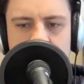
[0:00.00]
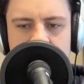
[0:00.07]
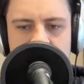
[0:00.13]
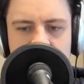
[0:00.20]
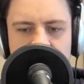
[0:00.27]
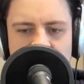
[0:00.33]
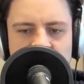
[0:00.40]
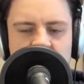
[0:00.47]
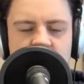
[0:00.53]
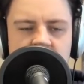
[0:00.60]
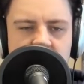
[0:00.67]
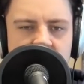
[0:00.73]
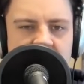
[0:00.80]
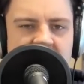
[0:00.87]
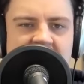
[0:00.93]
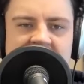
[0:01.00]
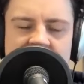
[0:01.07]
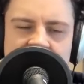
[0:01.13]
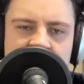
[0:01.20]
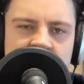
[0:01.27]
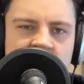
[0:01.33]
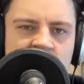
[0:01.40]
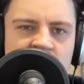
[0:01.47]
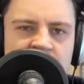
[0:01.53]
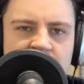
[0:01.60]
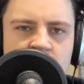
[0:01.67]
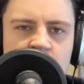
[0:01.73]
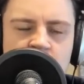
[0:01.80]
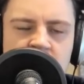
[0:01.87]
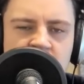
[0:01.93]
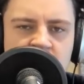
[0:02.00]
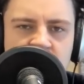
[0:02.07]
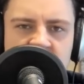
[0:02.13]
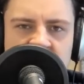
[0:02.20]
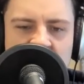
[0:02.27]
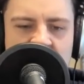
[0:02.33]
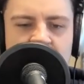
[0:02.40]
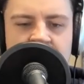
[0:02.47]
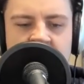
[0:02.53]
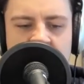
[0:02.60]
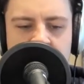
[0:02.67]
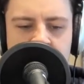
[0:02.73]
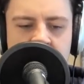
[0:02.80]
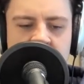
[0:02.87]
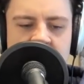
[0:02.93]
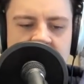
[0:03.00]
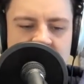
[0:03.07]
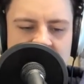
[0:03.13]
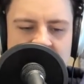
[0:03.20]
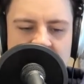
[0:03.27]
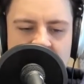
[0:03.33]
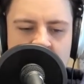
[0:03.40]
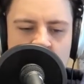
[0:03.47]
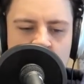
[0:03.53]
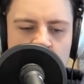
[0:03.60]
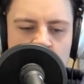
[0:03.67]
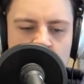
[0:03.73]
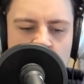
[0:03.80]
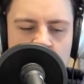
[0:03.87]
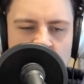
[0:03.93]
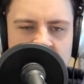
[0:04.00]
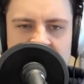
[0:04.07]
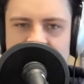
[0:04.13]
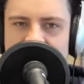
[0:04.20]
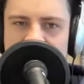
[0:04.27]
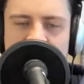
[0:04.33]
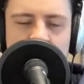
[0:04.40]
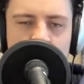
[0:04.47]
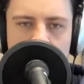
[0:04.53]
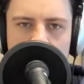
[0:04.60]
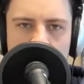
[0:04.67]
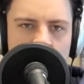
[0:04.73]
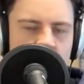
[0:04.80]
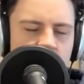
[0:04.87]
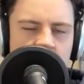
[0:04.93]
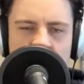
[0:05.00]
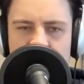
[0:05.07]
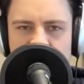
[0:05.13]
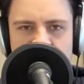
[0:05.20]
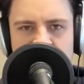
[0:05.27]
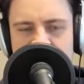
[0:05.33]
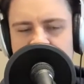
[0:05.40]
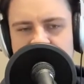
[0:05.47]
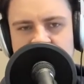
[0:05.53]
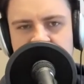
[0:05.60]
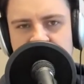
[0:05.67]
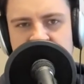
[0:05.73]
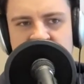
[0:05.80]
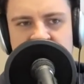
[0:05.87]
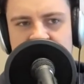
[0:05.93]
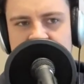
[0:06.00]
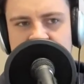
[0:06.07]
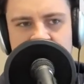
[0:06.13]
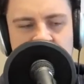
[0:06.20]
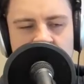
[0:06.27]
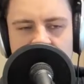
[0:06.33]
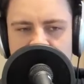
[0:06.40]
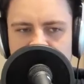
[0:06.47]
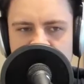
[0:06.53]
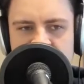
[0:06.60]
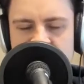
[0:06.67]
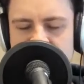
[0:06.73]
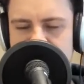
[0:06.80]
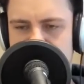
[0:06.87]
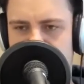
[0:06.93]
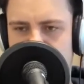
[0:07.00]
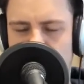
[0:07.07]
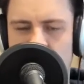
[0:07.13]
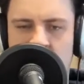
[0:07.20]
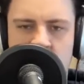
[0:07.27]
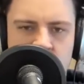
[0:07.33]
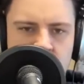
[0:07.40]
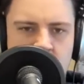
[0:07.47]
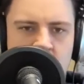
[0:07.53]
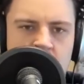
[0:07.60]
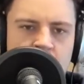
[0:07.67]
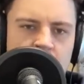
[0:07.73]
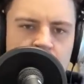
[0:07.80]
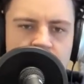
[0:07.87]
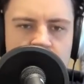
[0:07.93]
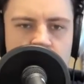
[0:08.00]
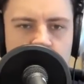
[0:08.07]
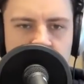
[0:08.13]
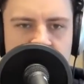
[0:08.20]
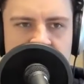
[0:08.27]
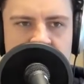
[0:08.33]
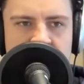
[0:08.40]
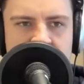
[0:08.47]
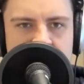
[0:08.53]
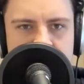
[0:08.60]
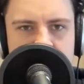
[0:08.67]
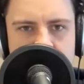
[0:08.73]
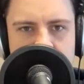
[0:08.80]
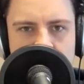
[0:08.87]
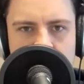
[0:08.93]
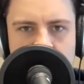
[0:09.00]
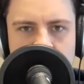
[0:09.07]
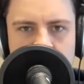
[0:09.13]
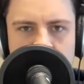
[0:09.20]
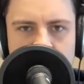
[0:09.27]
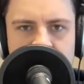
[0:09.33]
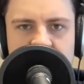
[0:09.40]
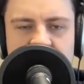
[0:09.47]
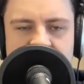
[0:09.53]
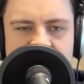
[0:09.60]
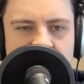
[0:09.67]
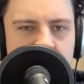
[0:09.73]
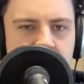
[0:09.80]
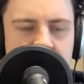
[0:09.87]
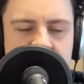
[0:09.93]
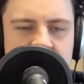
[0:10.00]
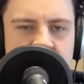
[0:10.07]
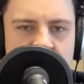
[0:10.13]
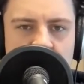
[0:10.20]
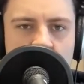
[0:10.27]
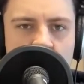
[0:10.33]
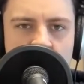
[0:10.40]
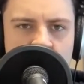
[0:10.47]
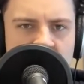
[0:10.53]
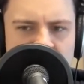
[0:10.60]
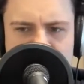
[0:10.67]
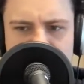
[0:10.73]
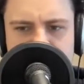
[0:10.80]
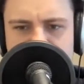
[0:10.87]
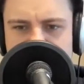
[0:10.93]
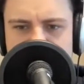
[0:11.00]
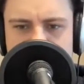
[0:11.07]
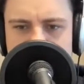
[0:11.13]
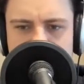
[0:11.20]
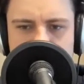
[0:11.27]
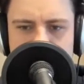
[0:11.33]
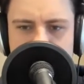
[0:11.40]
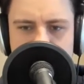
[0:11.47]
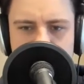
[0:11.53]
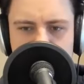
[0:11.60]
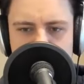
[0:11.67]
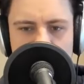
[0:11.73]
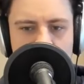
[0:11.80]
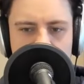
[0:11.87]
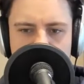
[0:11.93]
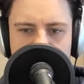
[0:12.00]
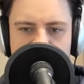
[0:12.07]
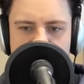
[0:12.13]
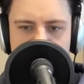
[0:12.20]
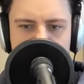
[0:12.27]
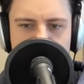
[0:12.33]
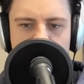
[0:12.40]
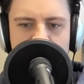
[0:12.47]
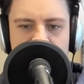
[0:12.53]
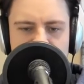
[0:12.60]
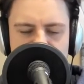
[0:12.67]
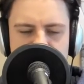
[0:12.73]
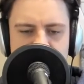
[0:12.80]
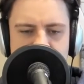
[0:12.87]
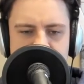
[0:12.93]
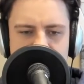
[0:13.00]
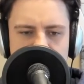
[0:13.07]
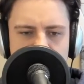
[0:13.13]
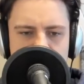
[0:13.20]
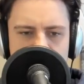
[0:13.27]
You can just make standalone films and just have them in their own world, and it can work. Not everything needs to be connected. Not everything needs to follow the Marvel formula. Things can be their own, and I think Joker is a perfect